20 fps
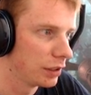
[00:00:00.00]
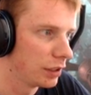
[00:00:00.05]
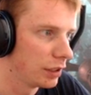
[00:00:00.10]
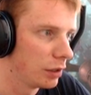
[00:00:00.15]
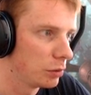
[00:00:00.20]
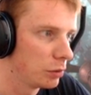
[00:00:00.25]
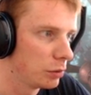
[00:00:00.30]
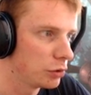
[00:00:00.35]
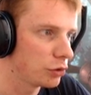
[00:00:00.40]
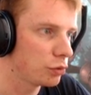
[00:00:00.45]

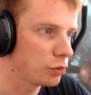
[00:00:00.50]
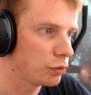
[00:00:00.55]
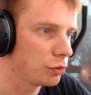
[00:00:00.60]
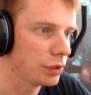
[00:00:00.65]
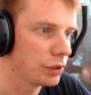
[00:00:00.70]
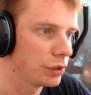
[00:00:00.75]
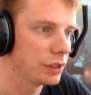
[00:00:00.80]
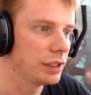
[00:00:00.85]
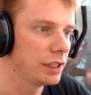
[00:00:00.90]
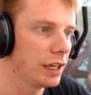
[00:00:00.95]
which is
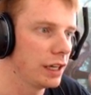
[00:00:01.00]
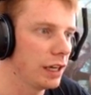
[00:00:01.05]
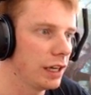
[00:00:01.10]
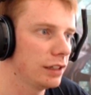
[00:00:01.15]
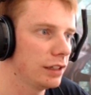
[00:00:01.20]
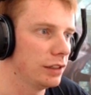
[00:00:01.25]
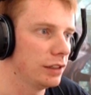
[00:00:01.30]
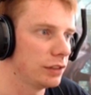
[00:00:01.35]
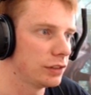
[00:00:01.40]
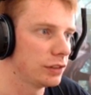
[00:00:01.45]
really
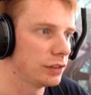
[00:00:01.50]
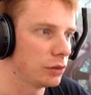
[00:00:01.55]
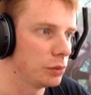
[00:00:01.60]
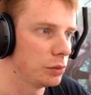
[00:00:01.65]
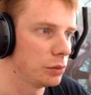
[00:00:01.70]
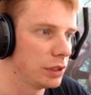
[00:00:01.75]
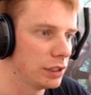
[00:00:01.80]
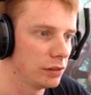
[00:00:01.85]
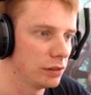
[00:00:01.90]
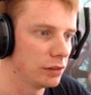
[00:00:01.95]
handy. So
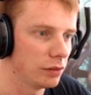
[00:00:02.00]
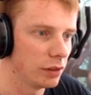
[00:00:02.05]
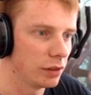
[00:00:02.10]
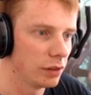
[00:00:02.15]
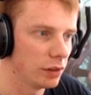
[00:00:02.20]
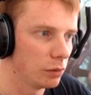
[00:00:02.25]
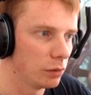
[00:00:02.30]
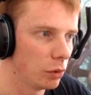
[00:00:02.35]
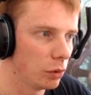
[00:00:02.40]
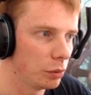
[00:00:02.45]
we can,
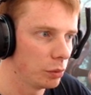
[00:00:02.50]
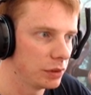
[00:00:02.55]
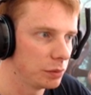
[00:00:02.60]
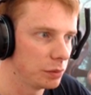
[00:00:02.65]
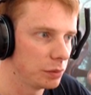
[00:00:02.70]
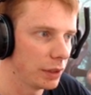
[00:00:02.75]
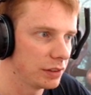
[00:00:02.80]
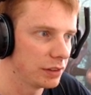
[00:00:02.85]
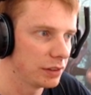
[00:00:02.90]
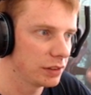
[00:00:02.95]
what we
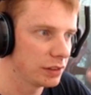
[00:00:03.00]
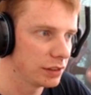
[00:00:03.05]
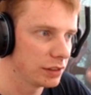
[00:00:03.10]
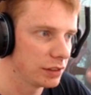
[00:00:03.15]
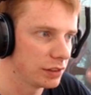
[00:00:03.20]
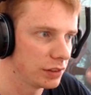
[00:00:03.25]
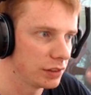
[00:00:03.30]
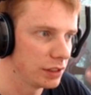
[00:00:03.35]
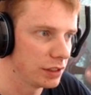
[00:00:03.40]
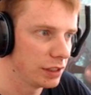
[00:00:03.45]

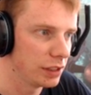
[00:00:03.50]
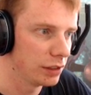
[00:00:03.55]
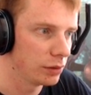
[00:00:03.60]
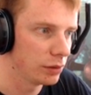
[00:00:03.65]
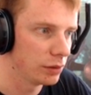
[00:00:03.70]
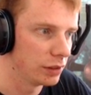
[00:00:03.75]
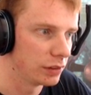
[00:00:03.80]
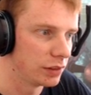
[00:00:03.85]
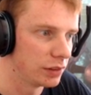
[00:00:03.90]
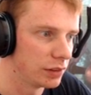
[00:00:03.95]
basically see here
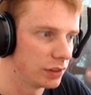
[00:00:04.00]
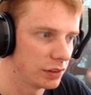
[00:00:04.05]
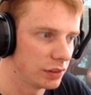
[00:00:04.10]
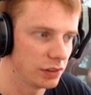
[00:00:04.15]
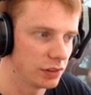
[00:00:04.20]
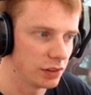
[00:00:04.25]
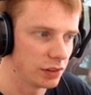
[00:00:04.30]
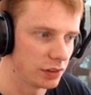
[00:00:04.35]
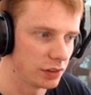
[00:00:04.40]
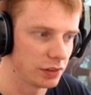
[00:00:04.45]
is this
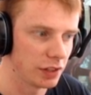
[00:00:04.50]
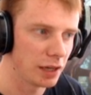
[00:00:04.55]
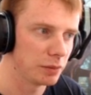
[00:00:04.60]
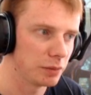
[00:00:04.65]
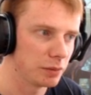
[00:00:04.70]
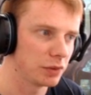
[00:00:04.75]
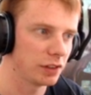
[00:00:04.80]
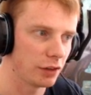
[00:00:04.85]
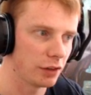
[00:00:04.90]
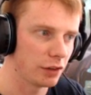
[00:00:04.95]
is the
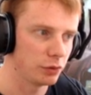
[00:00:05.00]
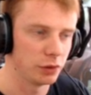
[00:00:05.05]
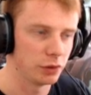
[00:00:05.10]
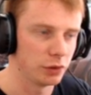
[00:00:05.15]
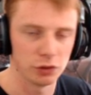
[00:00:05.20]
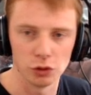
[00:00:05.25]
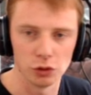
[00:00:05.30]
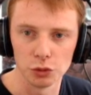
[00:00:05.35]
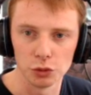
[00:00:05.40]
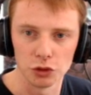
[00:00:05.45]
same stuff we
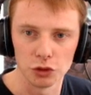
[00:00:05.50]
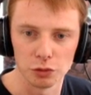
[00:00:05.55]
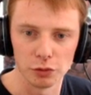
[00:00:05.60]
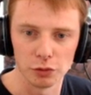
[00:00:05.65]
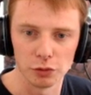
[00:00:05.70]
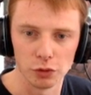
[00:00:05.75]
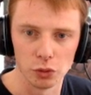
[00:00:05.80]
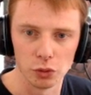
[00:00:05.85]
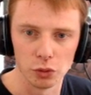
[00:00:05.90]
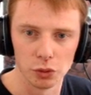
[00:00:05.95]
saw just
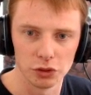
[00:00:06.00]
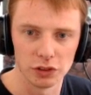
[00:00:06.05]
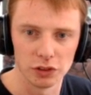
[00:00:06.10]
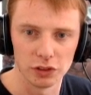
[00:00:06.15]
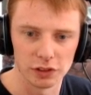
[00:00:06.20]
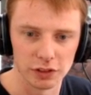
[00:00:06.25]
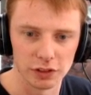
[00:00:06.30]
before, just